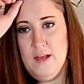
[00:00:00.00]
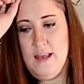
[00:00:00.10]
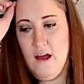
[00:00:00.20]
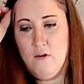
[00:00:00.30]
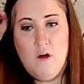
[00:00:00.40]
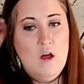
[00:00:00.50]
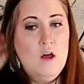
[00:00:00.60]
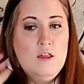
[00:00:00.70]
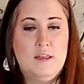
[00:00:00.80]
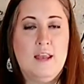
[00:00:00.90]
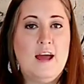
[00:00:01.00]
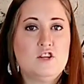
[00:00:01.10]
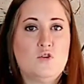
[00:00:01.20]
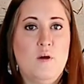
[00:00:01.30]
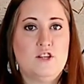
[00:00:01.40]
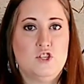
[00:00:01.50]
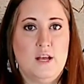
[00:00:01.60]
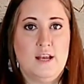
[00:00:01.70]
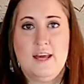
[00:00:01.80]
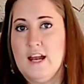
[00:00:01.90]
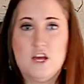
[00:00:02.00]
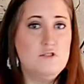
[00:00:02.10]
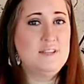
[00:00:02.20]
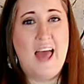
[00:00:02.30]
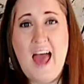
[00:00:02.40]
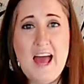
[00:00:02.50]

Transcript: Now, the next question, can I use